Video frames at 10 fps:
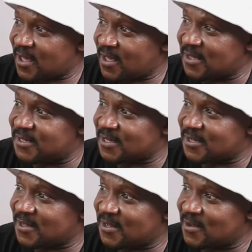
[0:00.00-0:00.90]
Yes, it.
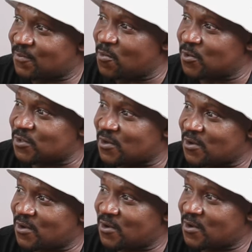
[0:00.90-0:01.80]
Here, Pomoso.
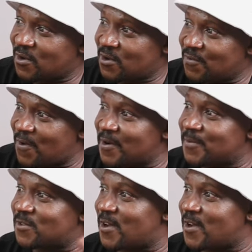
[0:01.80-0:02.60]
Here, Pomoso.